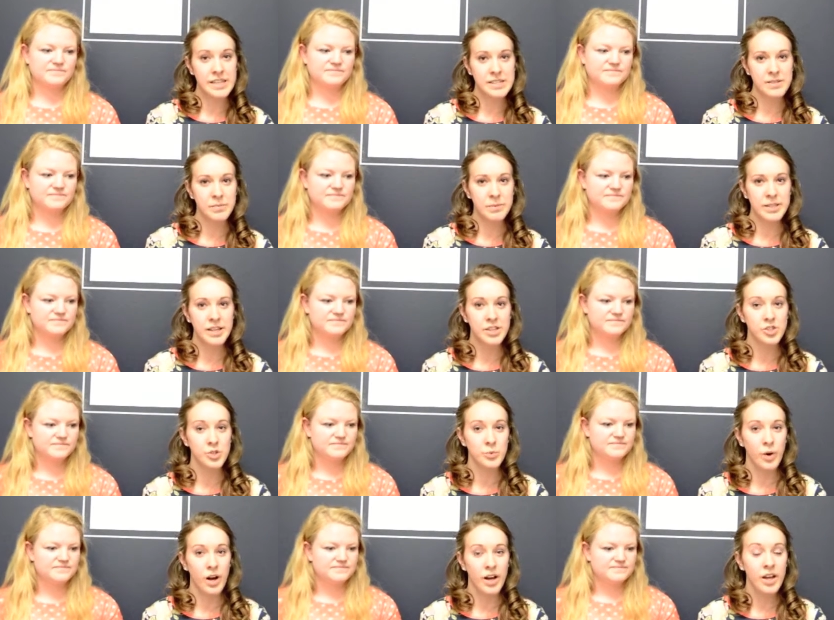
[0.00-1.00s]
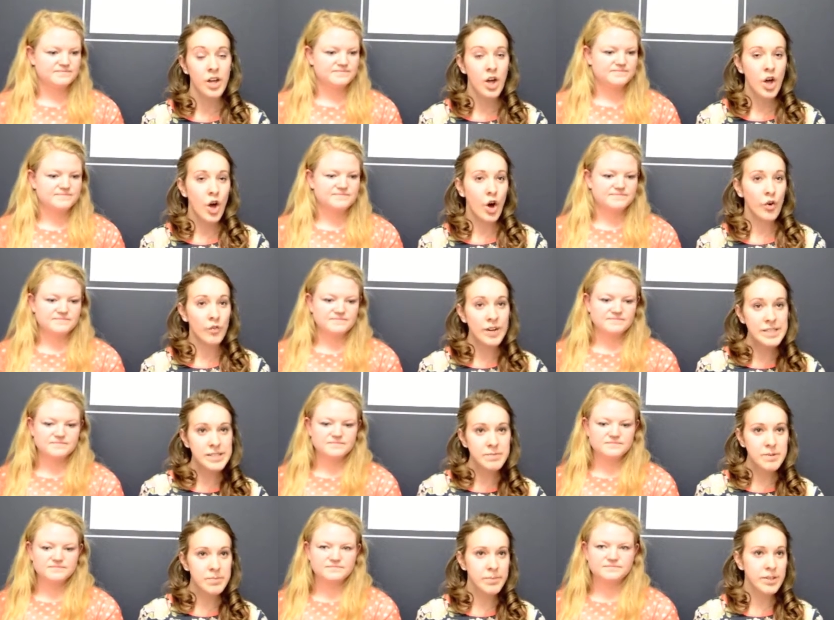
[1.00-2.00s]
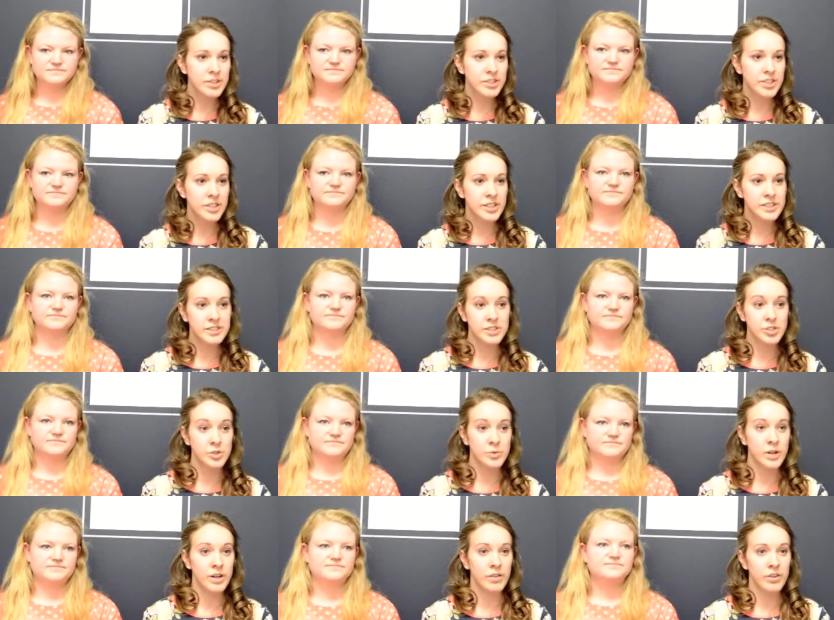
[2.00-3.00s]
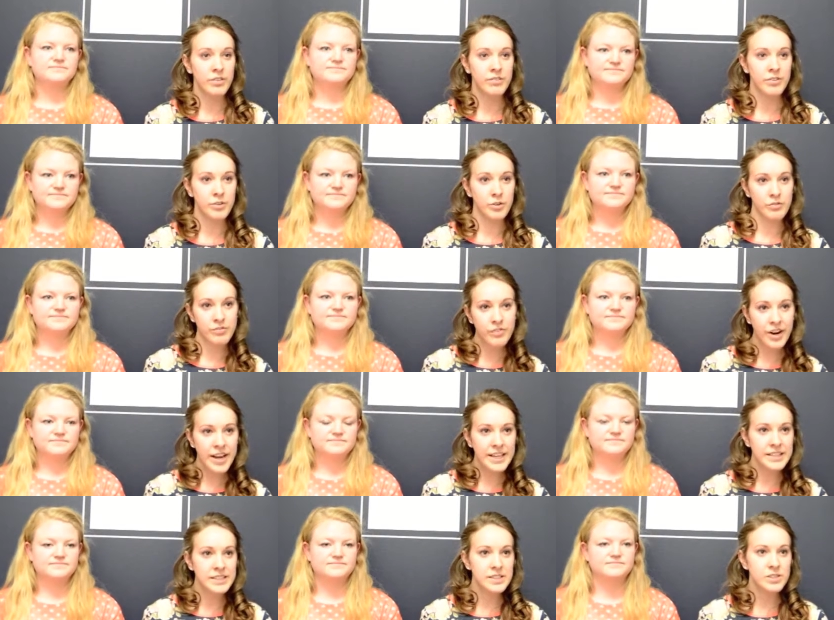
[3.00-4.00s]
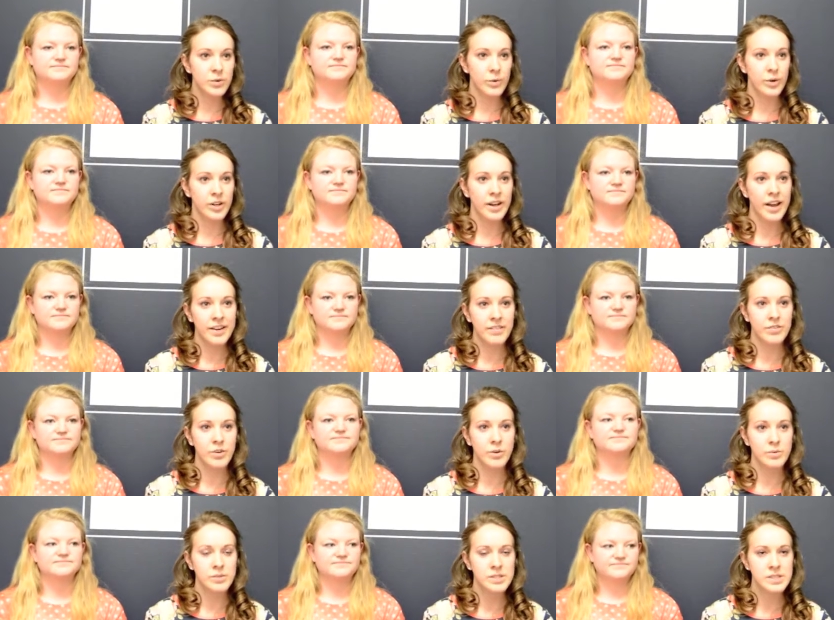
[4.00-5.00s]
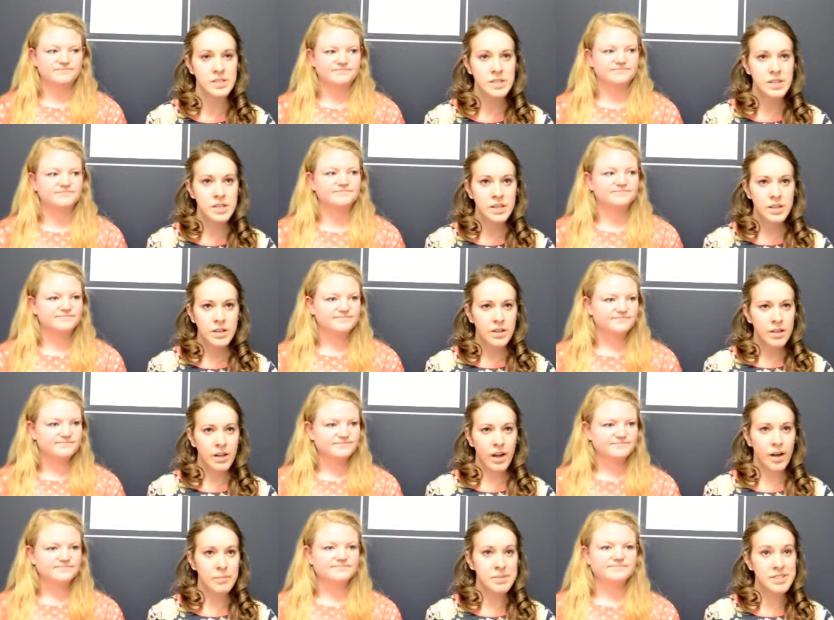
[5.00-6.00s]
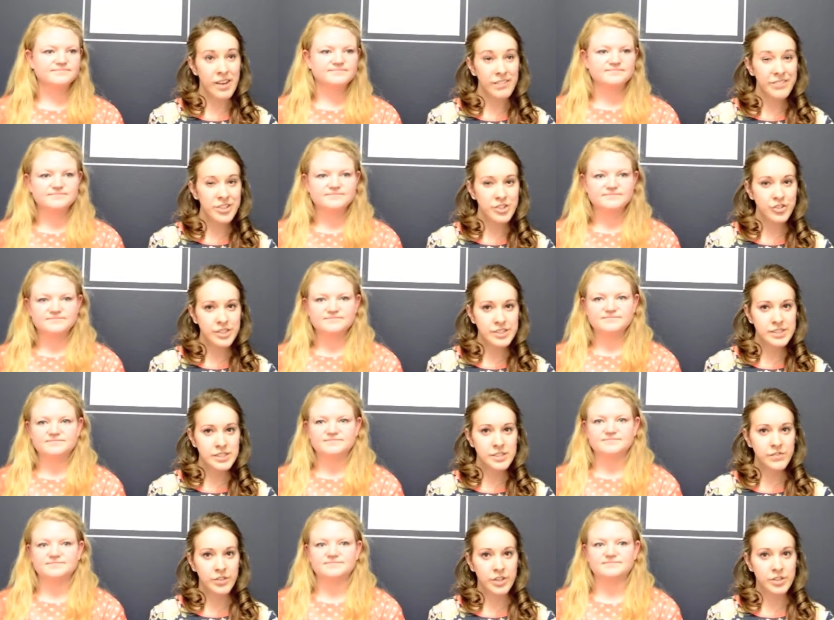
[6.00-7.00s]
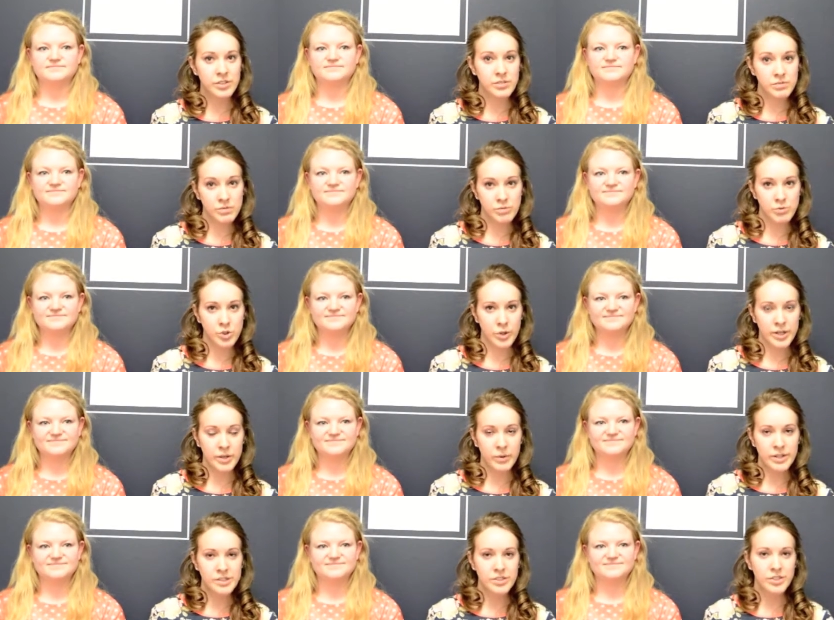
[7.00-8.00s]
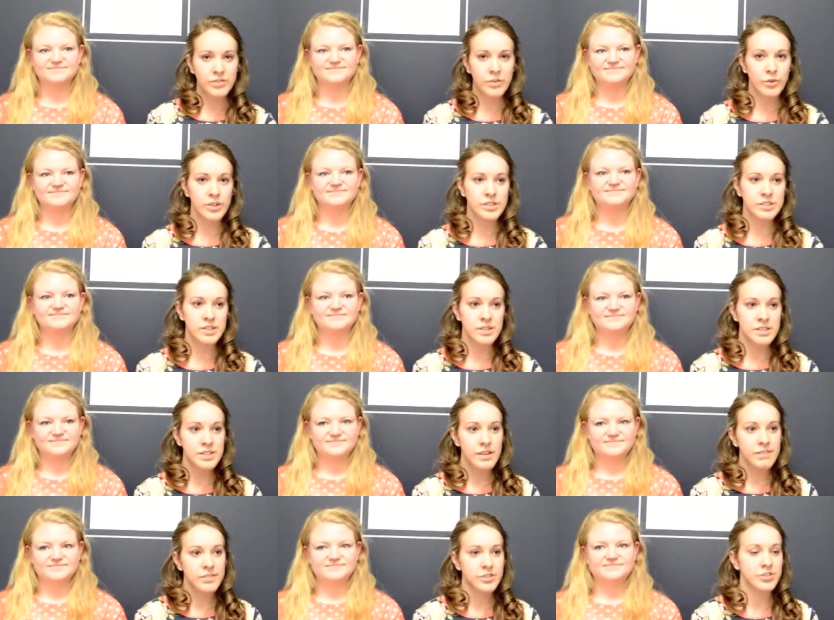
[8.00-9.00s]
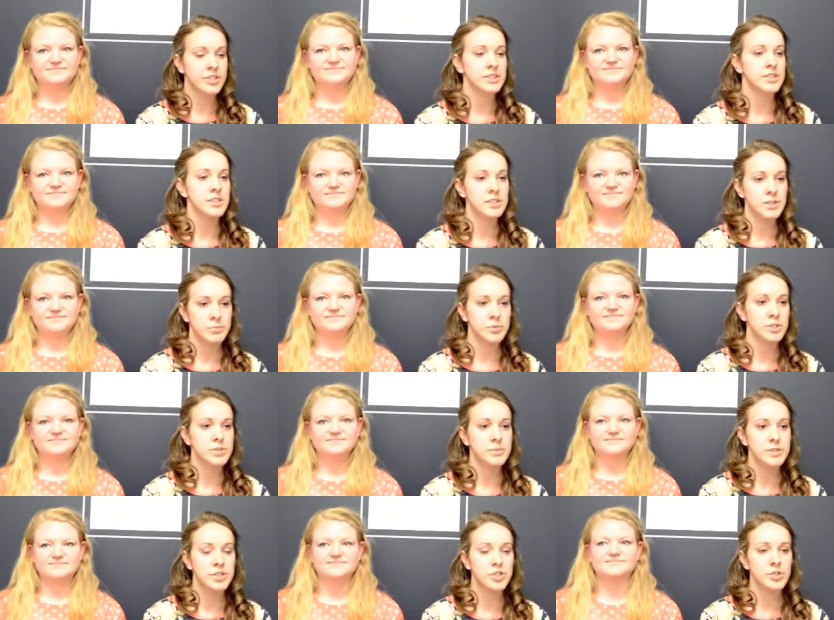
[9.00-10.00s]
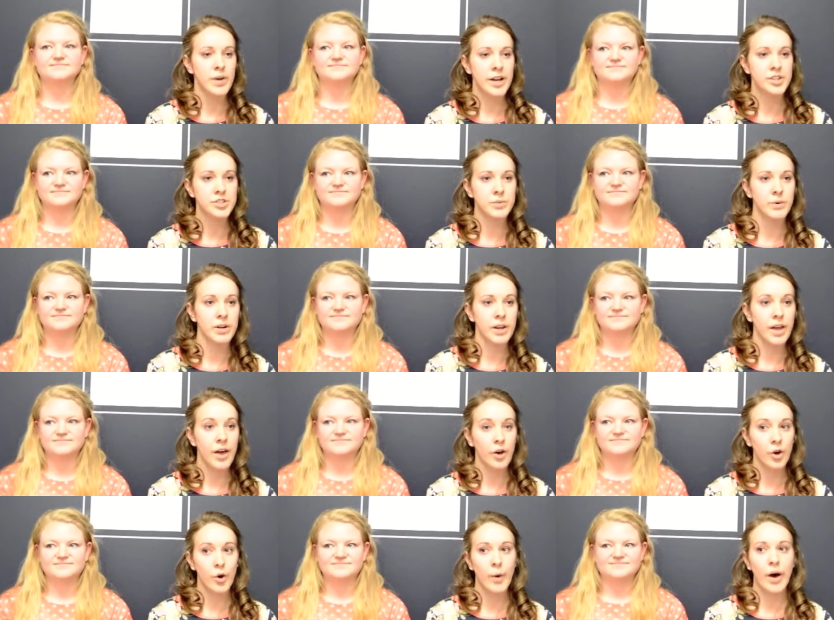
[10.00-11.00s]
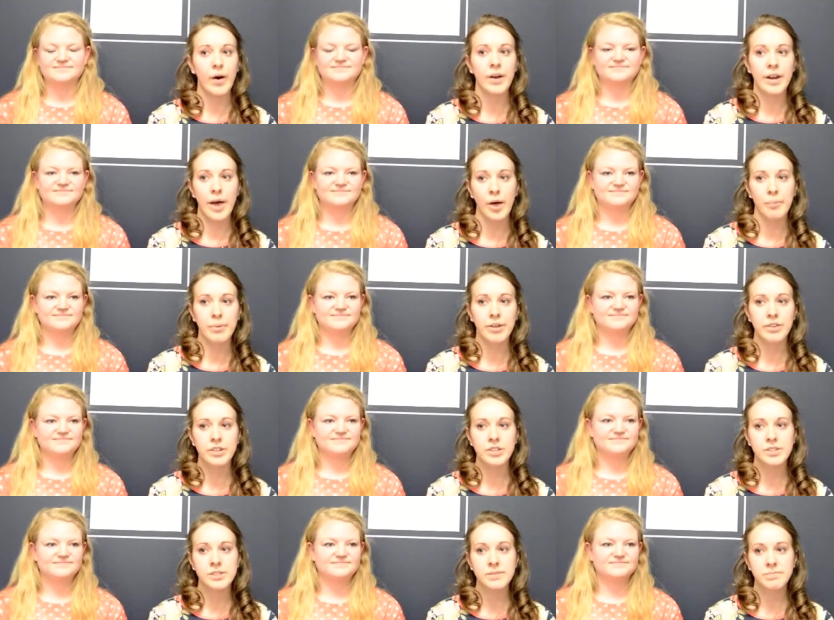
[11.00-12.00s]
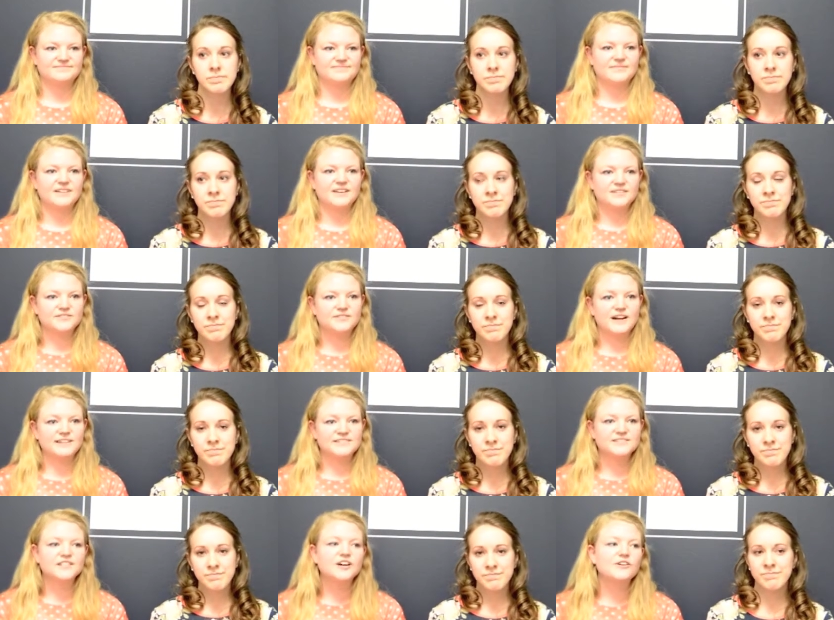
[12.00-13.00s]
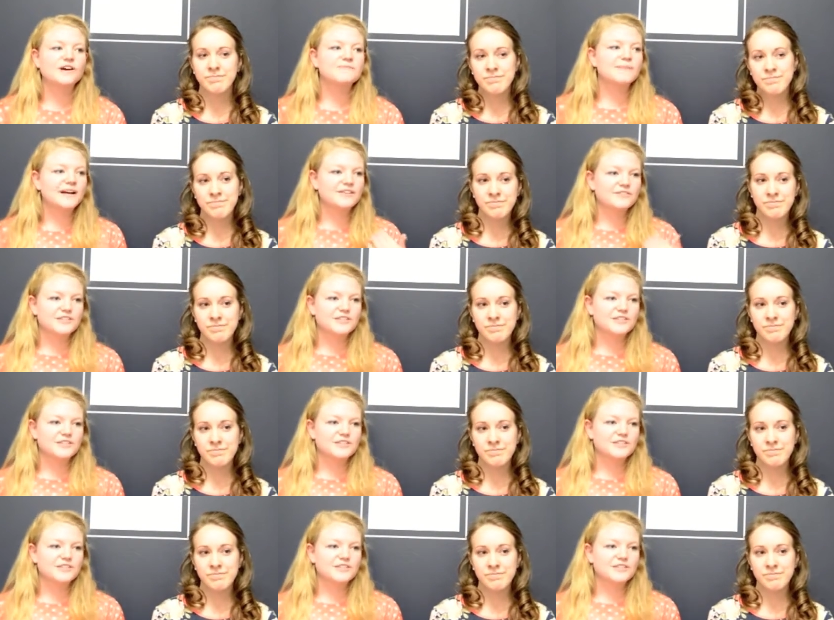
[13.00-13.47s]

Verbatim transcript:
Speaker 1: Is it because you want a resume builder? Is it because you want to look for new friends? Or kind of those um, selfish reasons for joining YServe, or is it the selfish reasons just because you actually want to go out and help others?
Speaker 2: Right. So in my